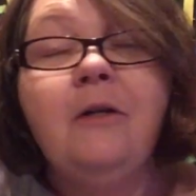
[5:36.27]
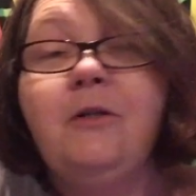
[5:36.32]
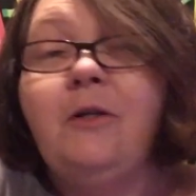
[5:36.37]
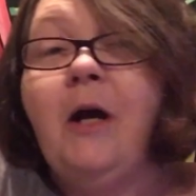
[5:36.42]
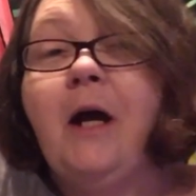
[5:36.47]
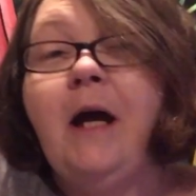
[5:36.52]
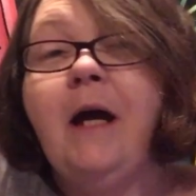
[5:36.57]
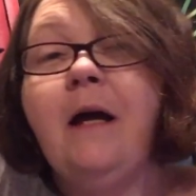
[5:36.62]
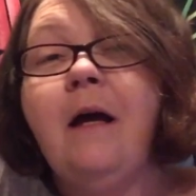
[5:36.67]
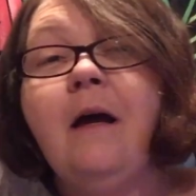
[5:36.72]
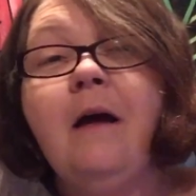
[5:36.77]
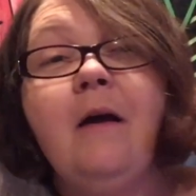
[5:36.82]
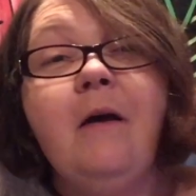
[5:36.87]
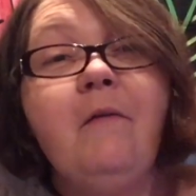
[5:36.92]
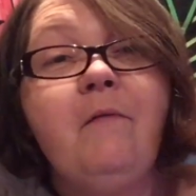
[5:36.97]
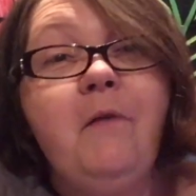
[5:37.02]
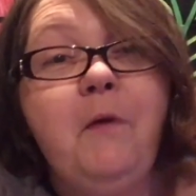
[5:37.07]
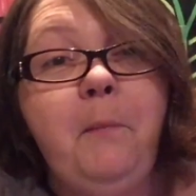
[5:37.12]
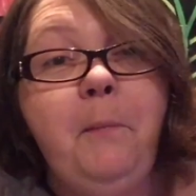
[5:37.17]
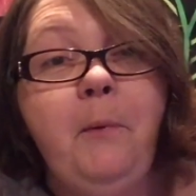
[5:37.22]
Drag,
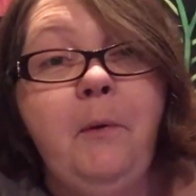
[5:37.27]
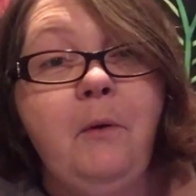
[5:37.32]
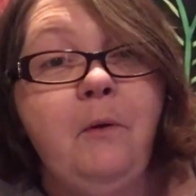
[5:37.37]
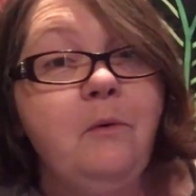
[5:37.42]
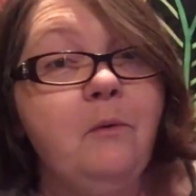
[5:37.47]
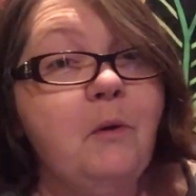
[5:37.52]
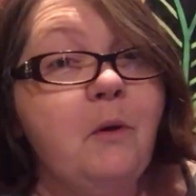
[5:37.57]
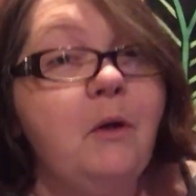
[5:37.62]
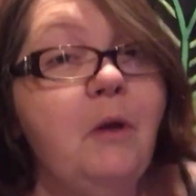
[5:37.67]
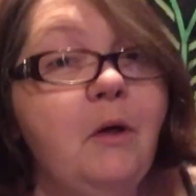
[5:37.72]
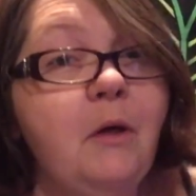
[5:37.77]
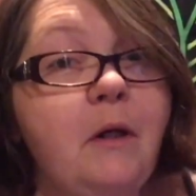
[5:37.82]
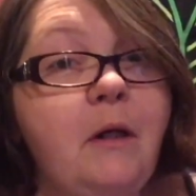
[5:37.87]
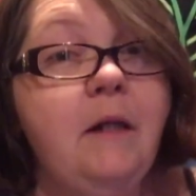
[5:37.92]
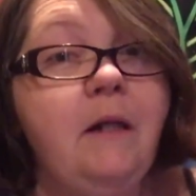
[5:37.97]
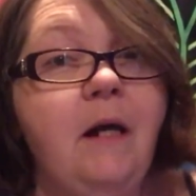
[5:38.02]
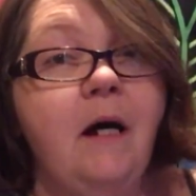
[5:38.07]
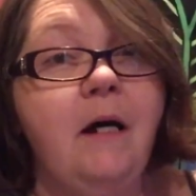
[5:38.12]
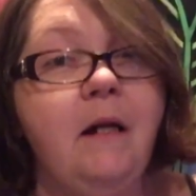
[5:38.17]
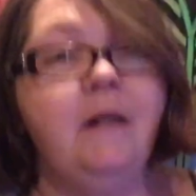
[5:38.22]
VooPoo, you could
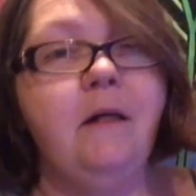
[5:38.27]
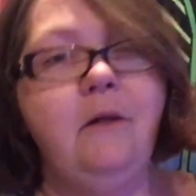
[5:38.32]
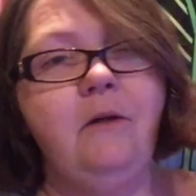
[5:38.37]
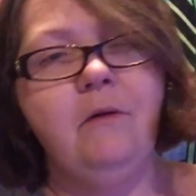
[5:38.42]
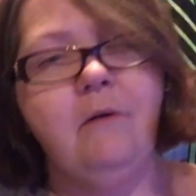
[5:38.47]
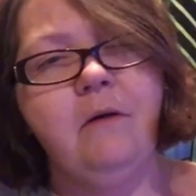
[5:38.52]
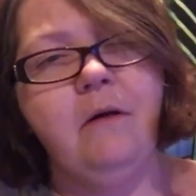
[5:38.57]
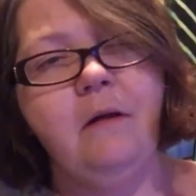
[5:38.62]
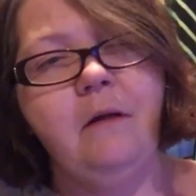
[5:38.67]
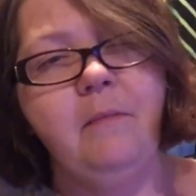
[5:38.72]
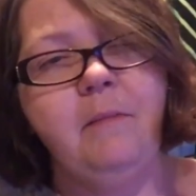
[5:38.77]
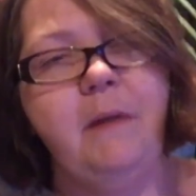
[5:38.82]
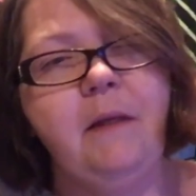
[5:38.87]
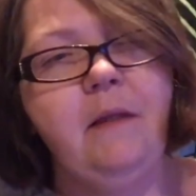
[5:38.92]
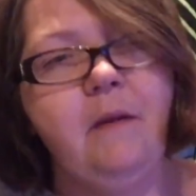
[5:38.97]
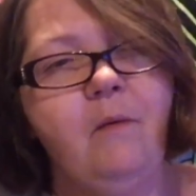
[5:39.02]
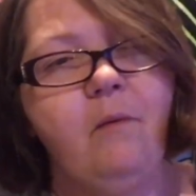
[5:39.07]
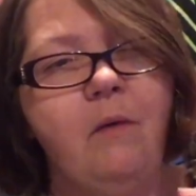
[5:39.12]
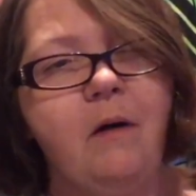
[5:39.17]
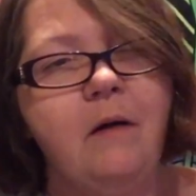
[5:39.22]
have done it. You could have
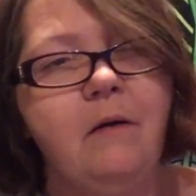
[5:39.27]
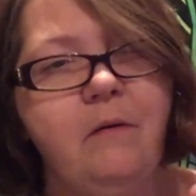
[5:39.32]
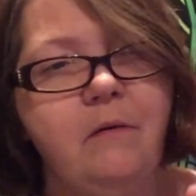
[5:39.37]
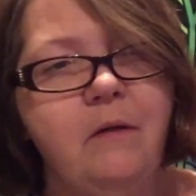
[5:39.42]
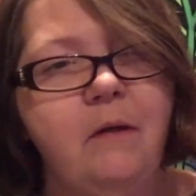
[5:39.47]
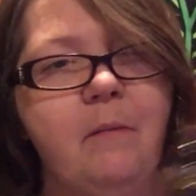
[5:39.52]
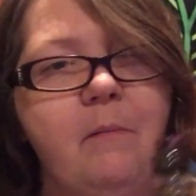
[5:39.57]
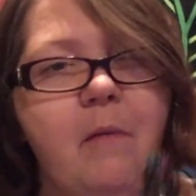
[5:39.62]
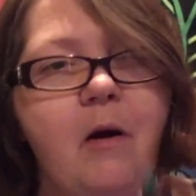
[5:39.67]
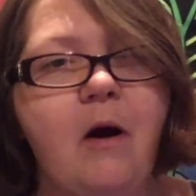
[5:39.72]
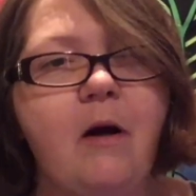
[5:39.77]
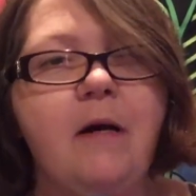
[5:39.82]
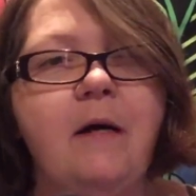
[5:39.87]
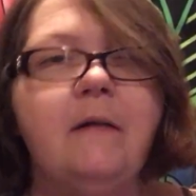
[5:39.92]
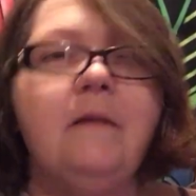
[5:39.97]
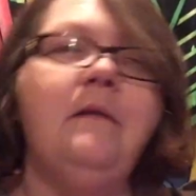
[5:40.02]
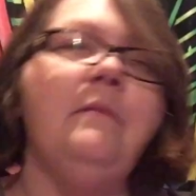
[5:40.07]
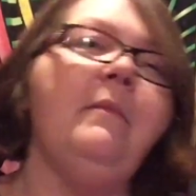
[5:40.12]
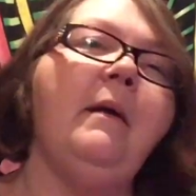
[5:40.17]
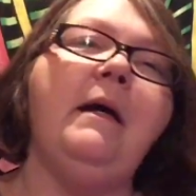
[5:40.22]
been the one on the
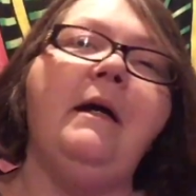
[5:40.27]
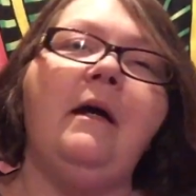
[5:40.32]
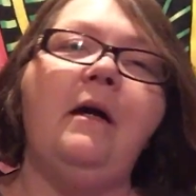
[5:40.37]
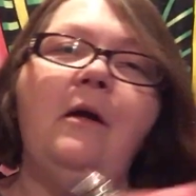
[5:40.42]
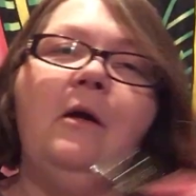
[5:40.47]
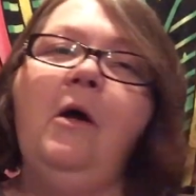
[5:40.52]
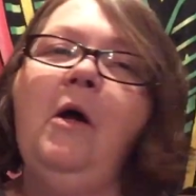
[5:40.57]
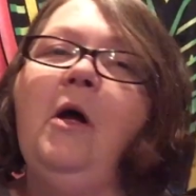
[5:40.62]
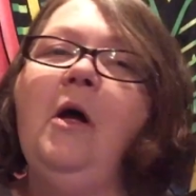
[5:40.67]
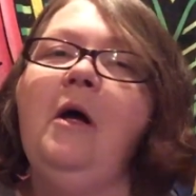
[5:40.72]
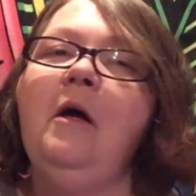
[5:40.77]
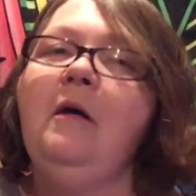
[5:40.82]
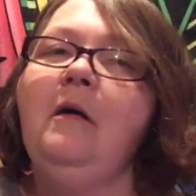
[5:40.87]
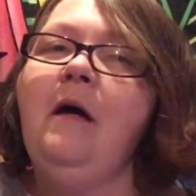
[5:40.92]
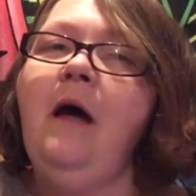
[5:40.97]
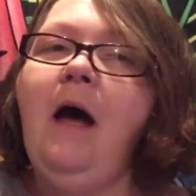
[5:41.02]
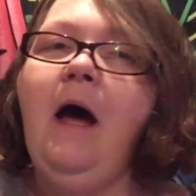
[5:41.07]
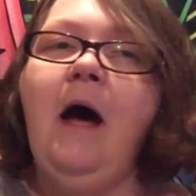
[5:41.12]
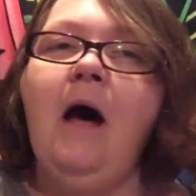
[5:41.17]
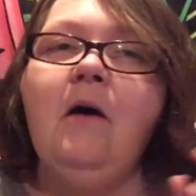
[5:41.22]
market to make an
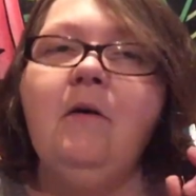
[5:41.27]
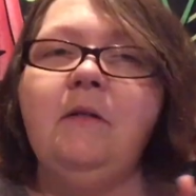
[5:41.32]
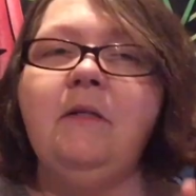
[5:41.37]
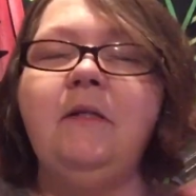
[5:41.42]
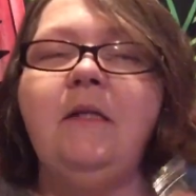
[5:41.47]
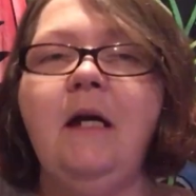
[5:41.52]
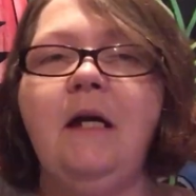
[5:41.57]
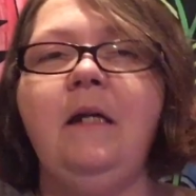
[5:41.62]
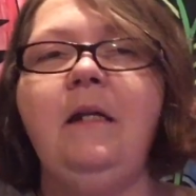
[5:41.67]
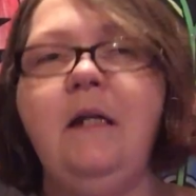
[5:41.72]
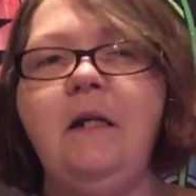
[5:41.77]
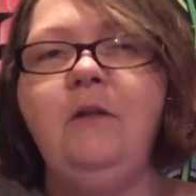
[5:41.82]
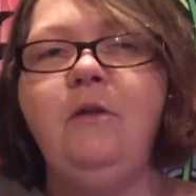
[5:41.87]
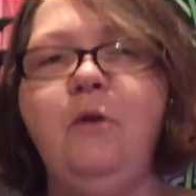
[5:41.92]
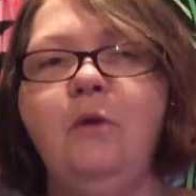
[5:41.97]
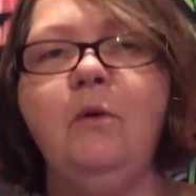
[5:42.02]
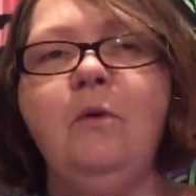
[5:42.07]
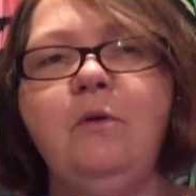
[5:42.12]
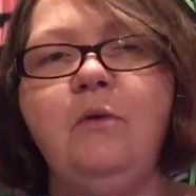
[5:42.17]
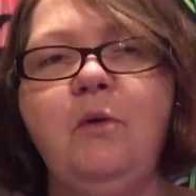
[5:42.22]
outstanding
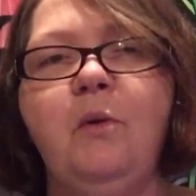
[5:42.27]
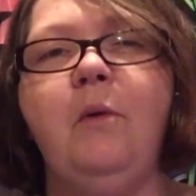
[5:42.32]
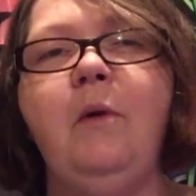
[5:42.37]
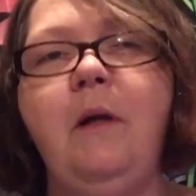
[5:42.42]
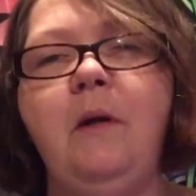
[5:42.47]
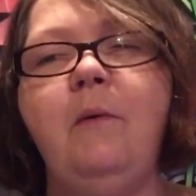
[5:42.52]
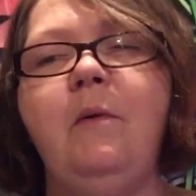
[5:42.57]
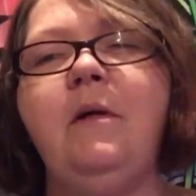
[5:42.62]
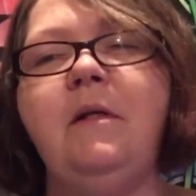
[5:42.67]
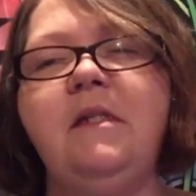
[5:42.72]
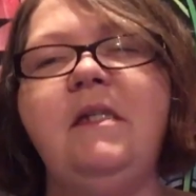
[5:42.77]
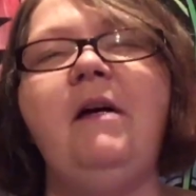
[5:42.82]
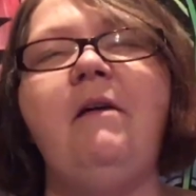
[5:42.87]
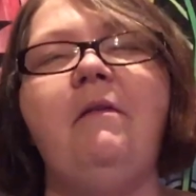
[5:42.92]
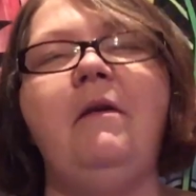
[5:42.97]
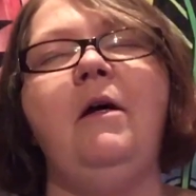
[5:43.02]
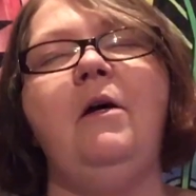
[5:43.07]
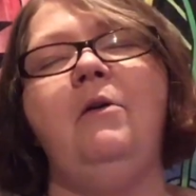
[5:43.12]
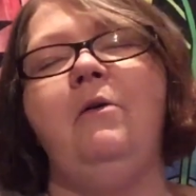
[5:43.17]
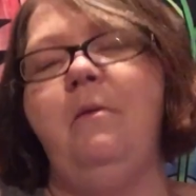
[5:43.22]
dual
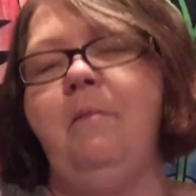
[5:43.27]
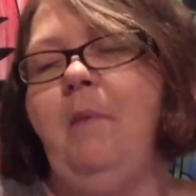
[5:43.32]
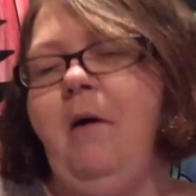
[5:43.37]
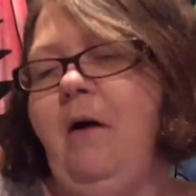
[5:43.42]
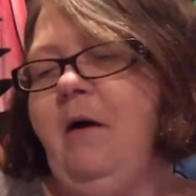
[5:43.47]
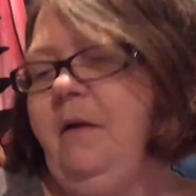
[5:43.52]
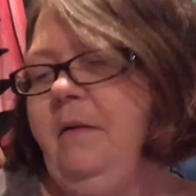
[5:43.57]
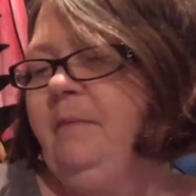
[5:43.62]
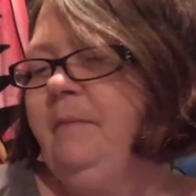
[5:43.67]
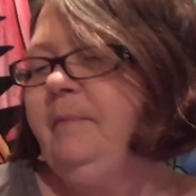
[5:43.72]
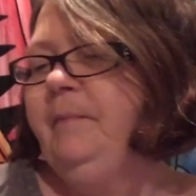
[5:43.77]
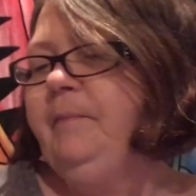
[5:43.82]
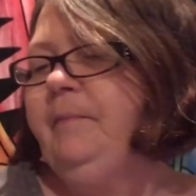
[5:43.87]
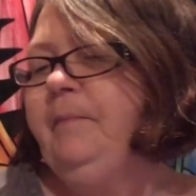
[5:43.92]
21-700 mod.